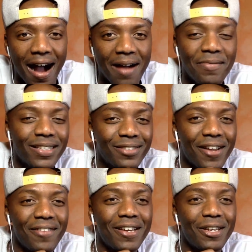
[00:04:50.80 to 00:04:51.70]
I'm his
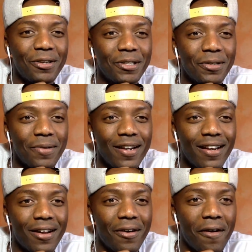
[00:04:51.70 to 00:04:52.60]
favorite
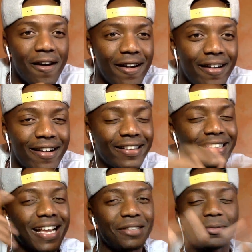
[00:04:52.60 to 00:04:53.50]
YouTuber or her.
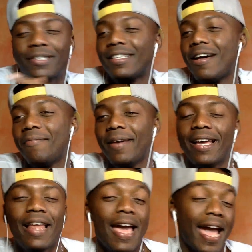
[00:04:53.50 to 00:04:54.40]
That's what's up,
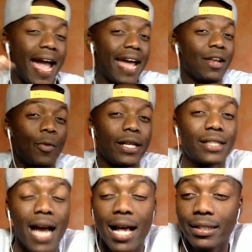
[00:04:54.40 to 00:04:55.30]
man.
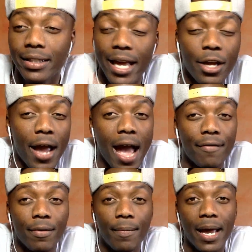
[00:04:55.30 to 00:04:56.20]
Anyways, guys, there you
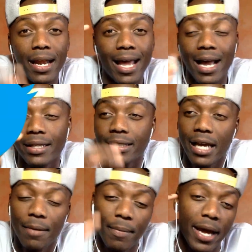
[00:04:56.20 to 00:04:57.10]
have it, man. Like I
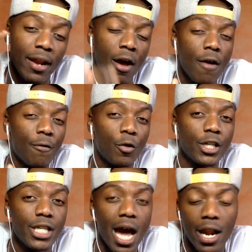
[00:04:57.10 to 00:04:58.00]
said, man.
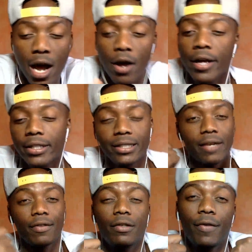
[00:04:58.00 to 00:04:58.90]
for a shout out,
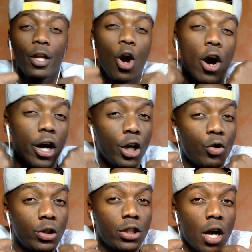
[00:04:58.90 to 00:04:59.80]
just give this video a
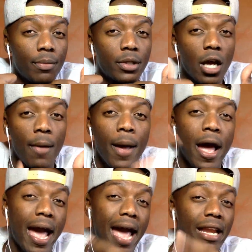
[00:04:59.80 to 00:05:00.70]
huge thumbs up.
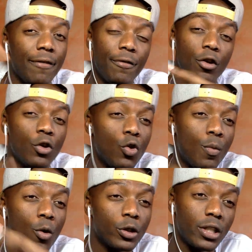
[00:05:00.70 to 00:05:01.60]
And if you're
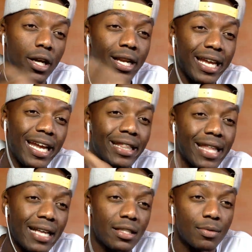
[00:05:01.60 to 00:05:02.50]
new, most certainly
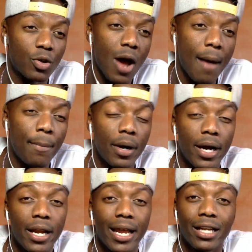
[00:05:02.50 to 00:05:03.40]
hit that subscribe
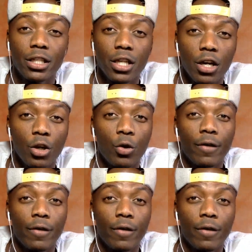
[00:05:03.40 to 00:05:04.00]
button and turn